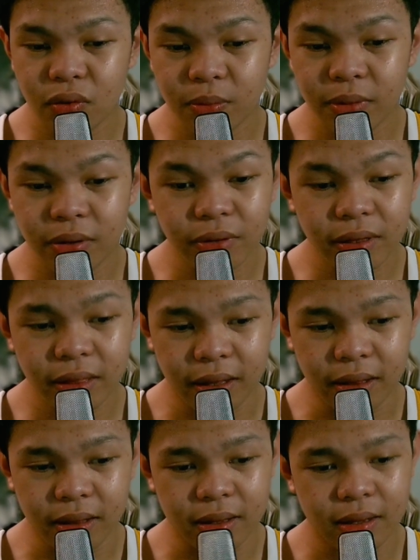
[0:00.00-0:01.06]
written.
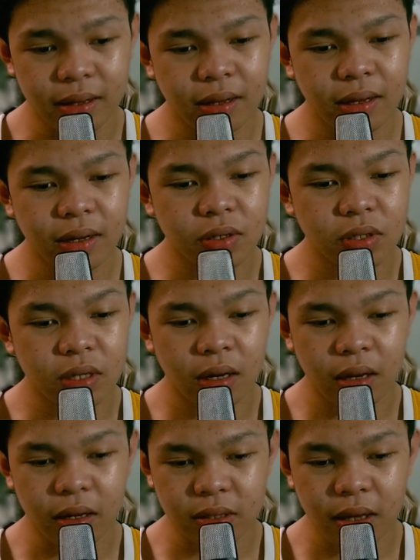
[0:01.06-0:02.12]
Here's an
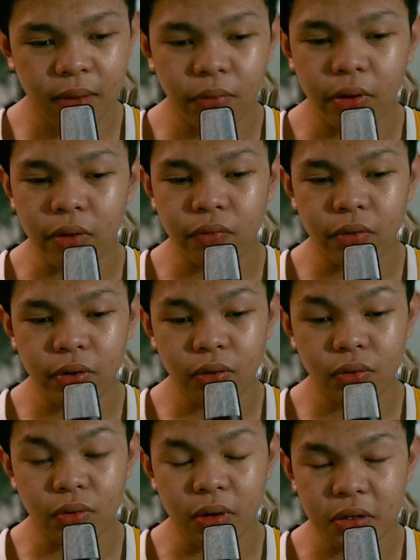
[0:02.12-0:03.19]
example for you
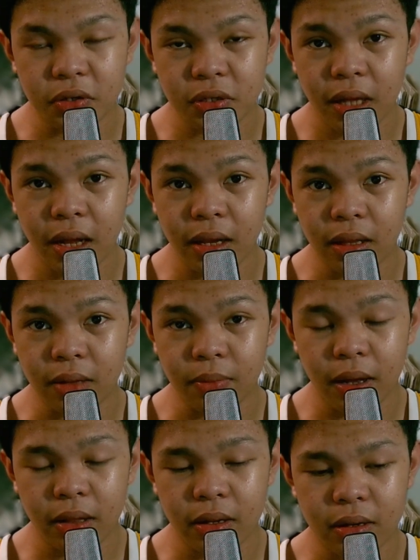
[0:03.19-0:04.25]
to understand it better.